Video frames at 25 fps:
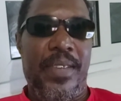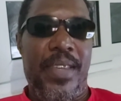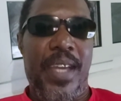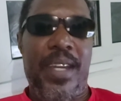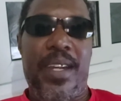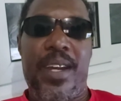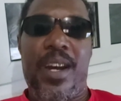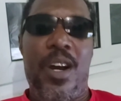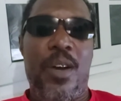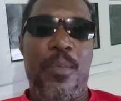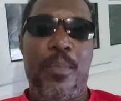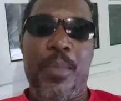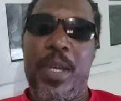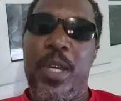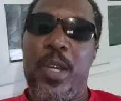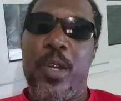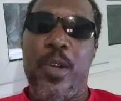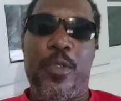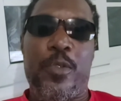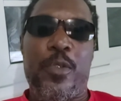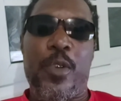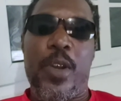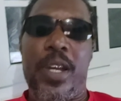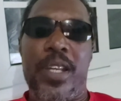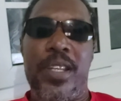They can't be
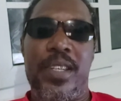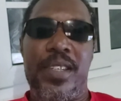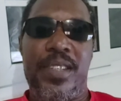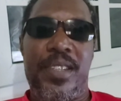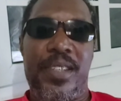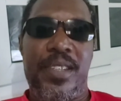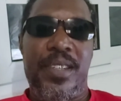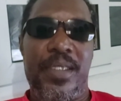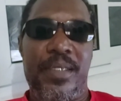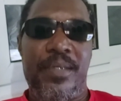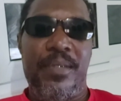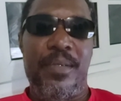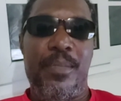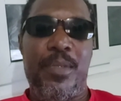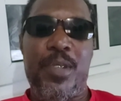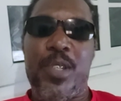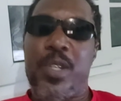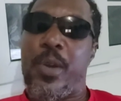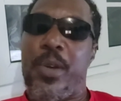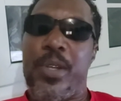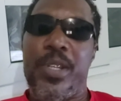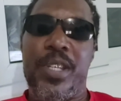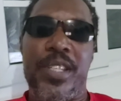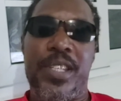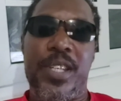your friends. I'm
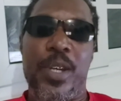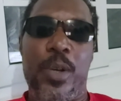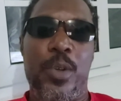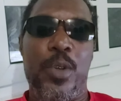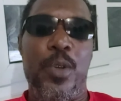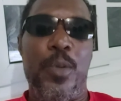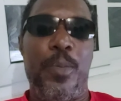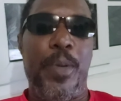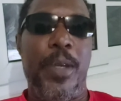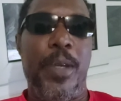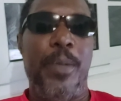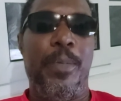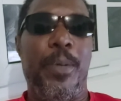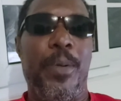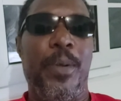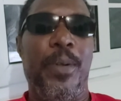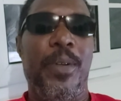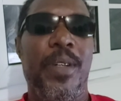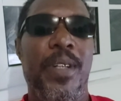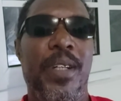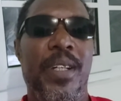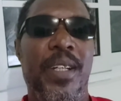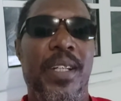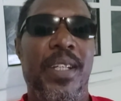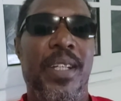sorry to tell you
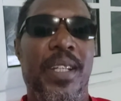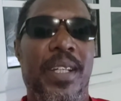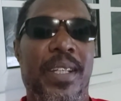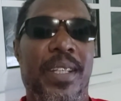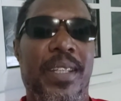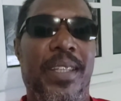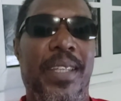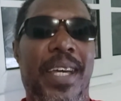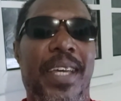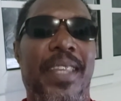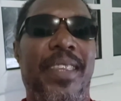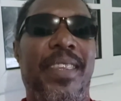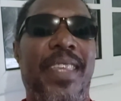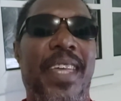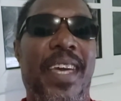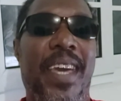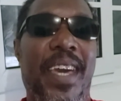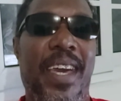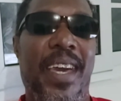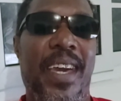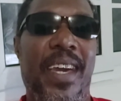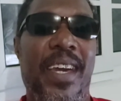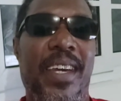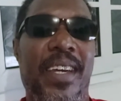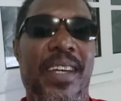people. They're
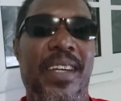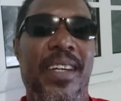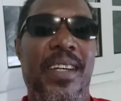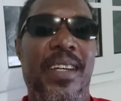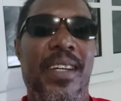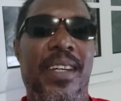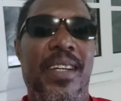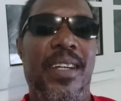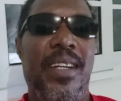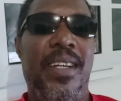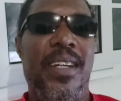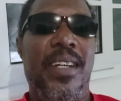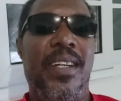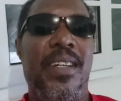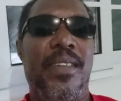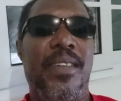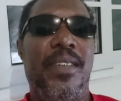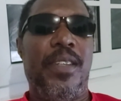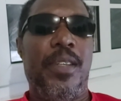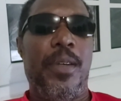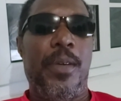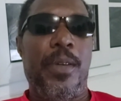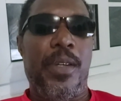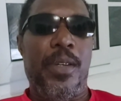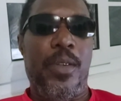there
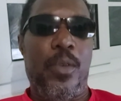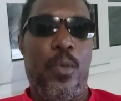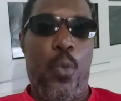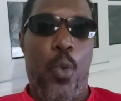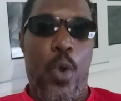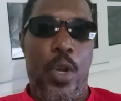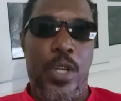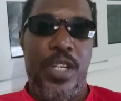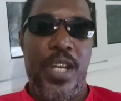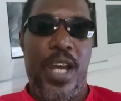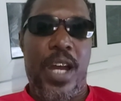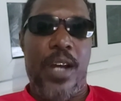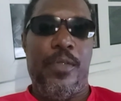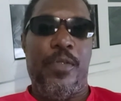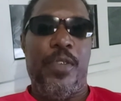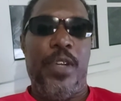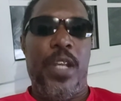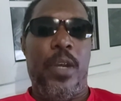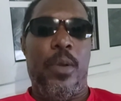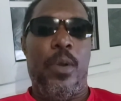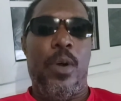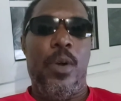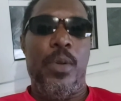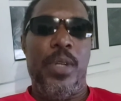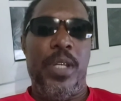to watch out for
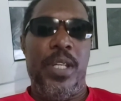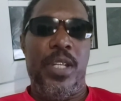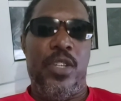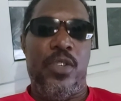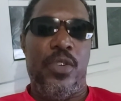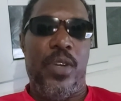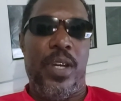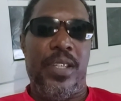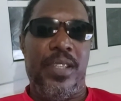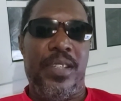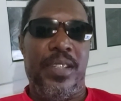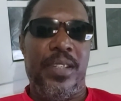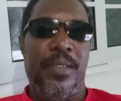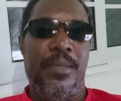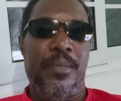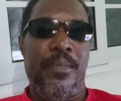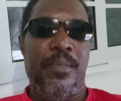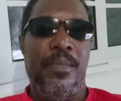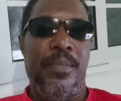their own interest.